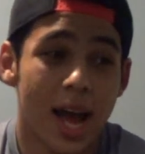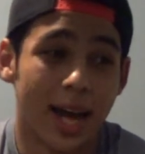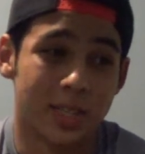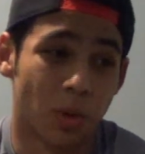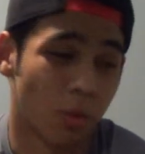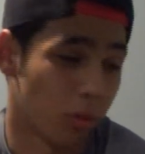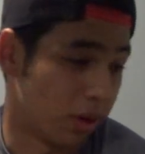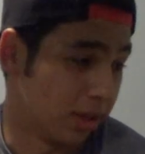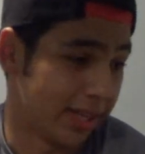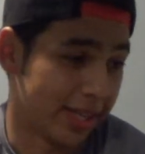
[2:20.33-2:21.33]
I don't
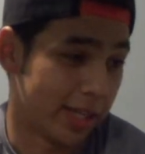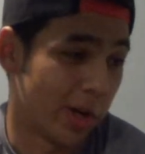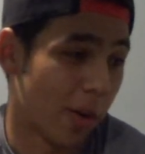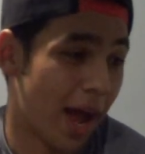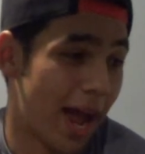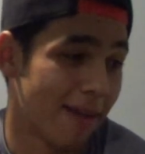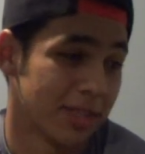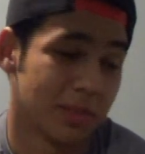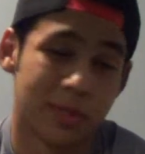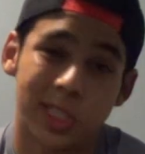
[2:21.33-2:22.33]
really, you know, have
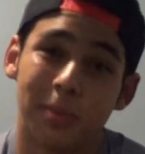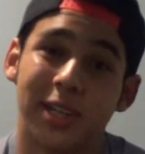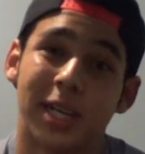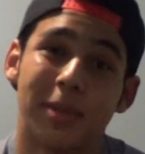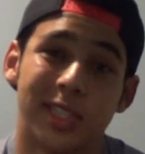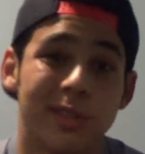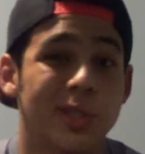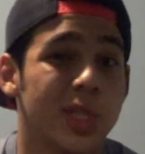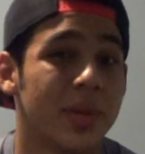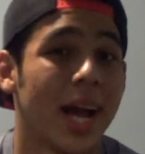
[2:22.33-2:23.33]
as much spare time as I
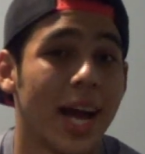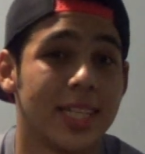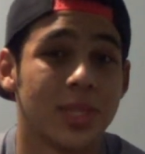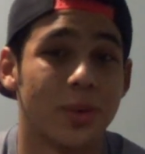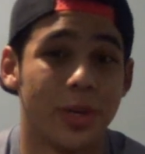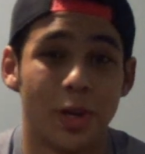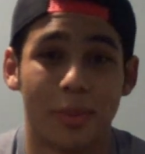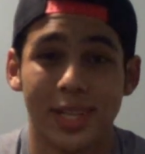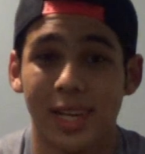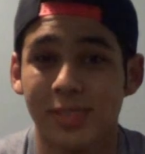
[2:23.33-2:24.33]
used to in high school. You know,
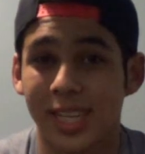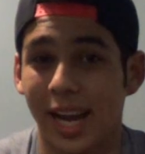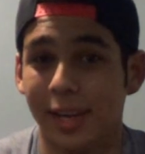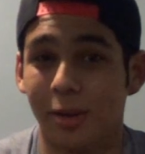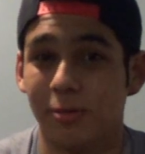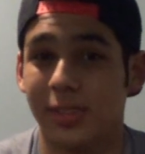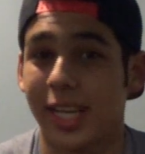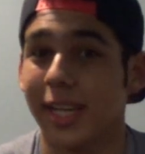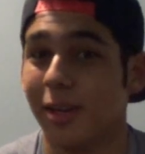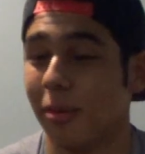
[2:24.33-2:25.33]
my life's kind of
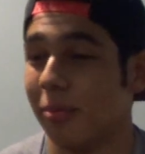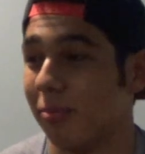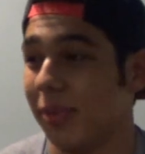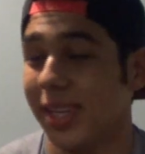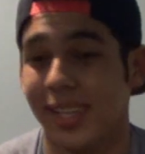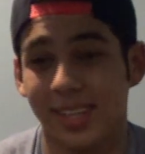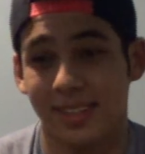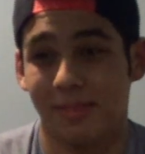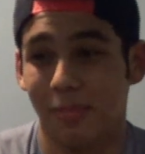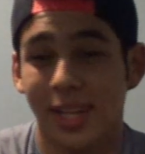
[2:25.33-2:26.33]
taking
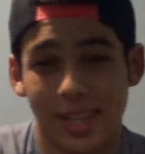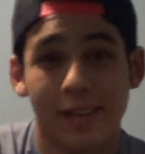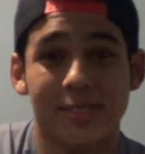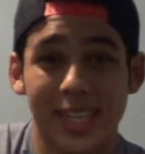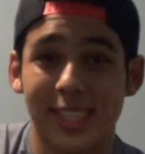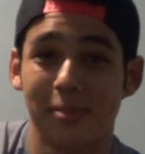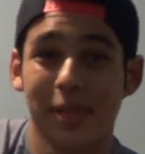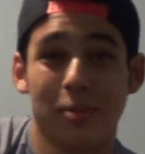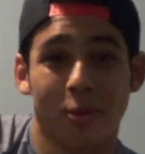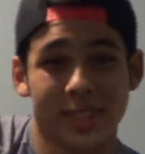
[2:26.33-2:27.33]
life takes a
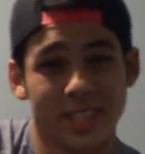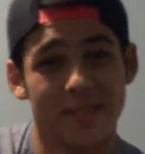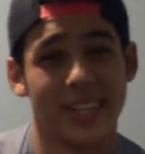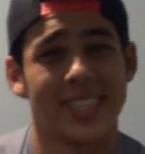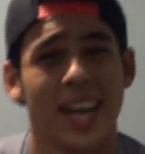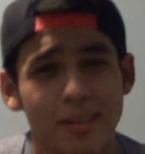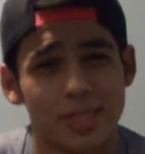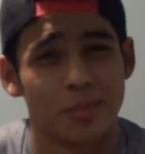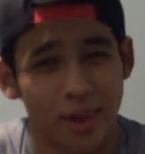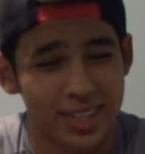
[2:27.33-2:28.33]
big portion of my time,
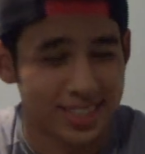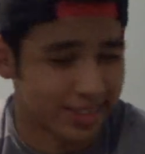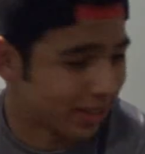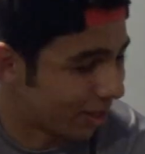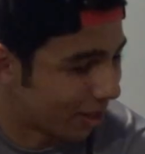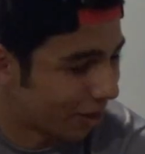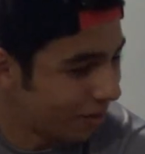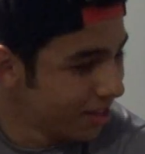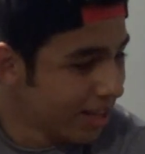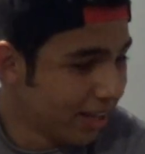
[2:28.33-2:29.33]
surprisingly, you
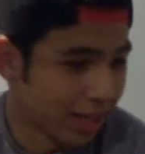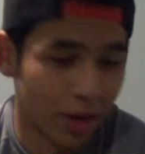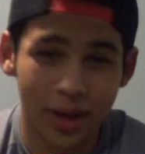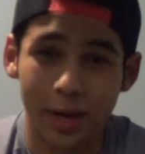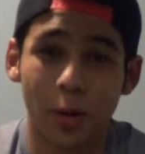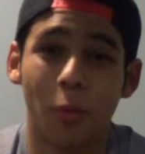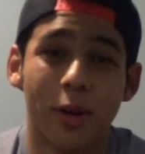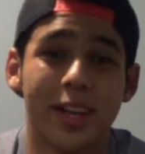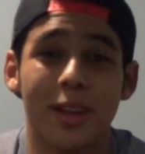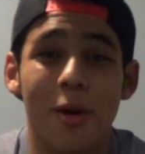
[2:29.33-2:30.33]
know? You know, I go to
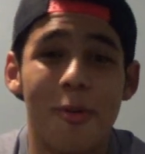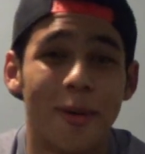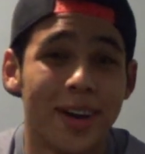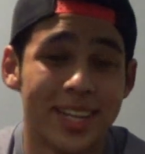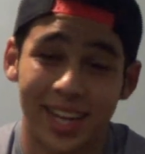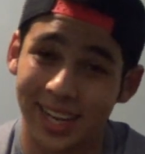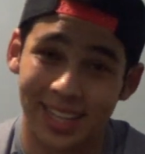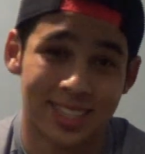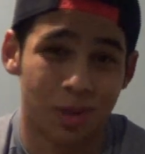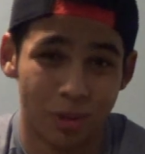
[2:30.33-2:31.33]
work in the morning, then I
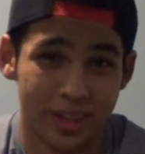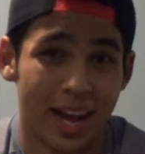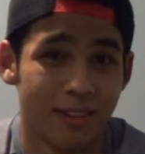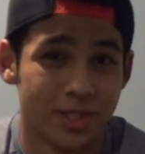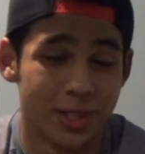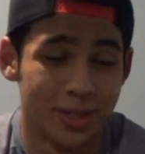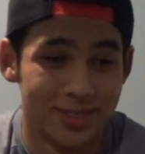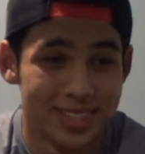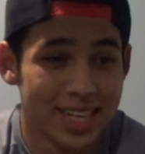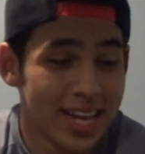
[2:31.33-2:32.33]
got school in the
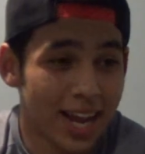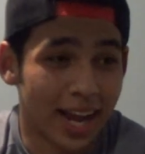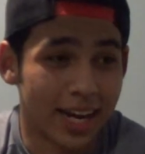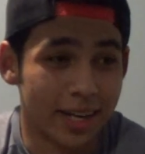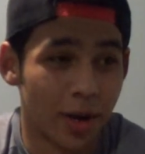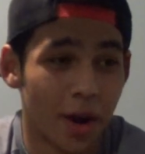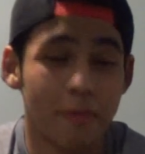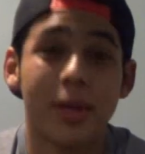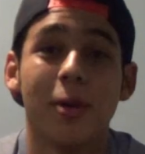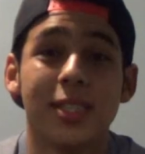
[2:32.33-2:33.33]
afternoons, and you know,
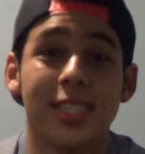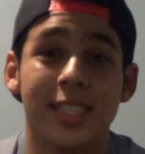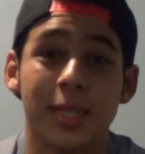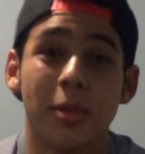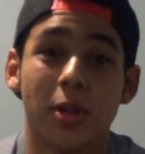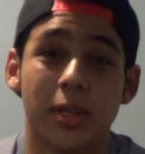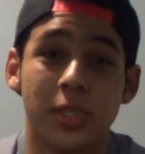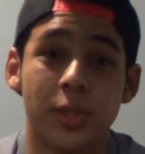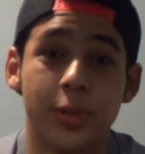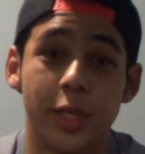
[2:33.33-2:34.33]
I've been going to the gym a lot
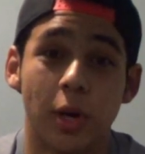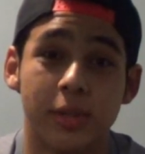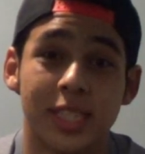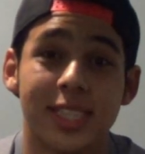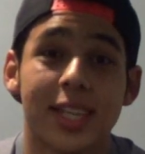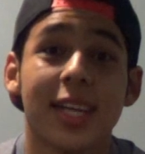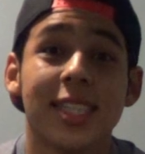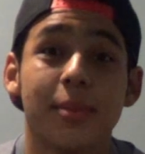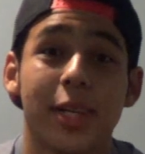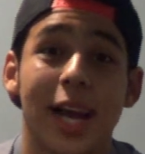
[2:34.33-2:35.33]
too. You know, since the
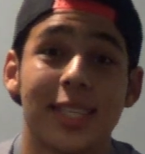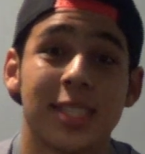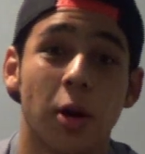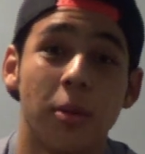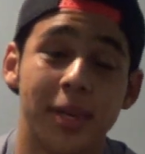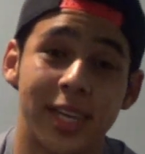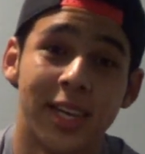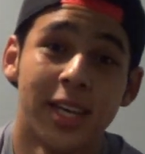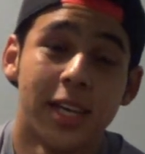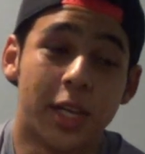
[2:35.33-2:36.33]
last time you guys saw me,
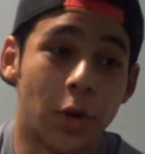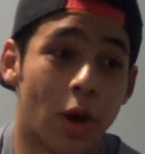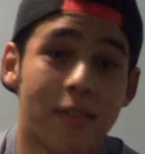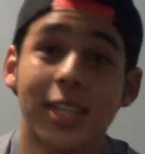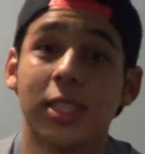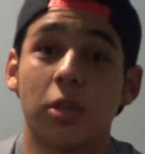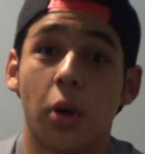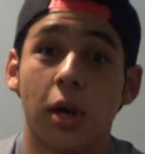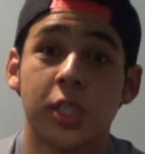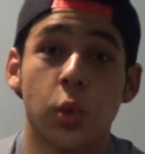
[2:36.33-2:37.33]
you know, I've actually
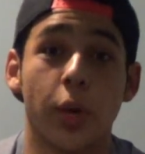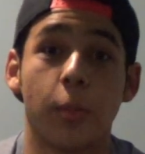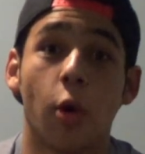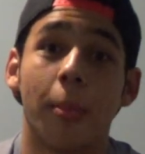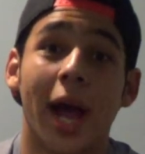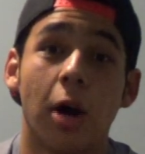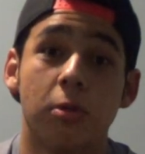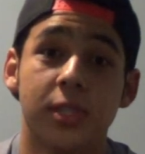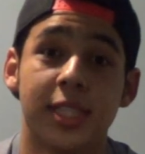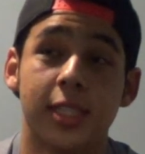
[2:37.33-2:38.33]
lost 20 more
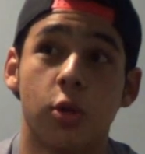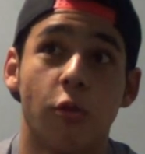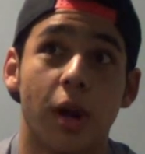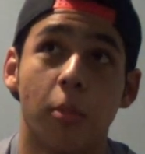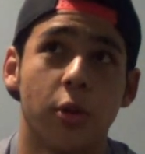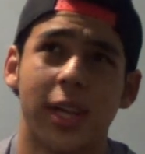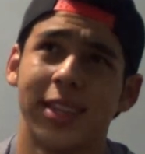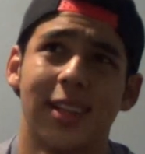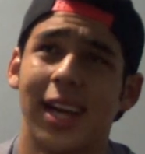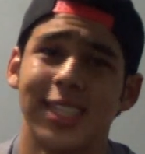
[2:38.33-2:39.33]
pounds since November, like
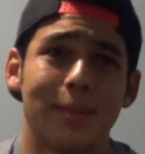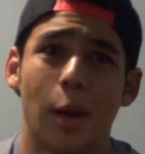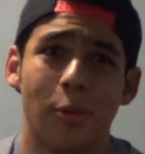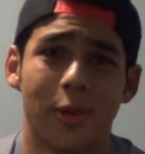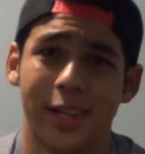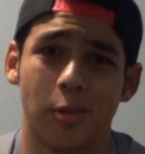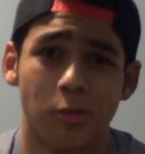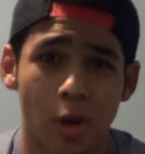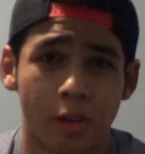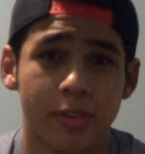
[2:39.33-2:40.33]
the last time I uploaded like a
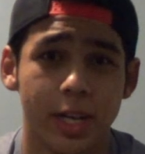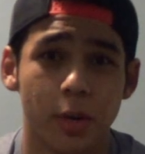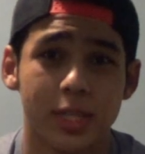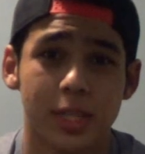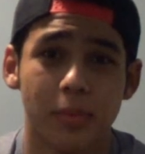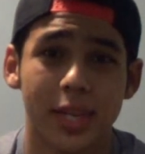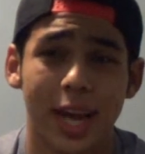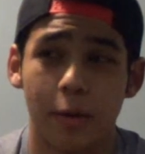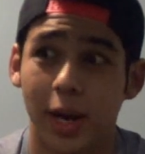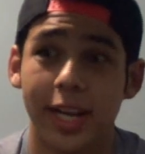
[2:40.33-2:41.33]
vlog video or something.
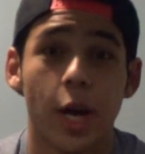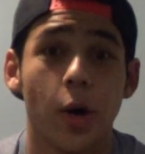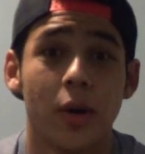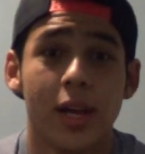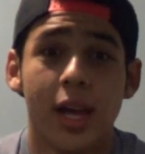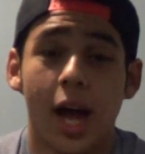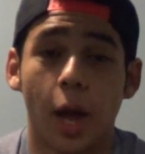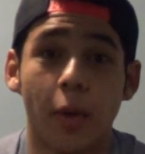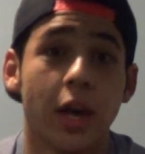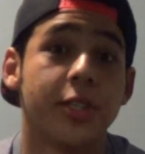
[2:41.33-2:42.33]
Right now,
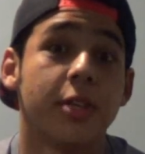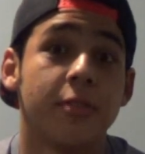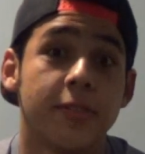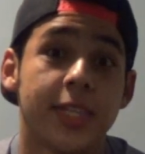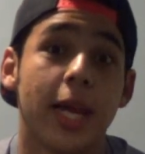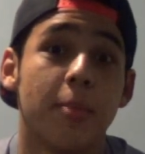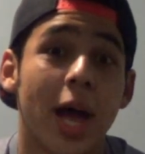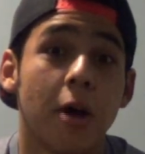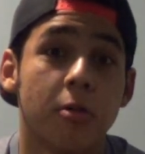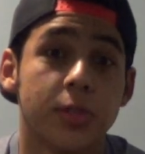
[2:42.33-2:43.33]
I weigh 158
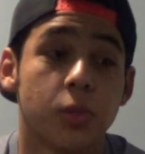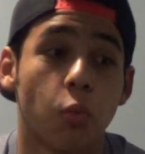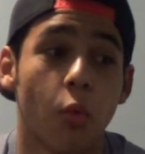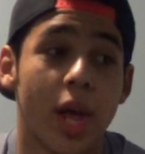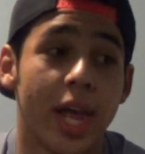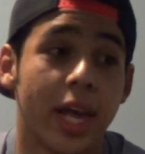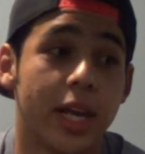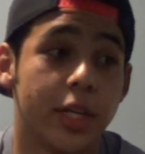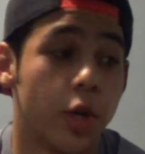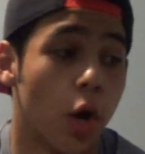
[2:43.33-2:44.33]
pounds
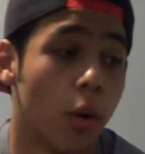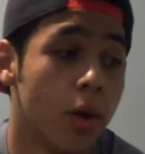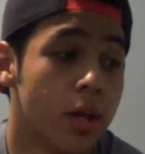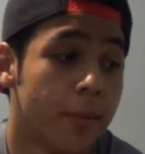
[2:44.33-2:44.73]
when, you know,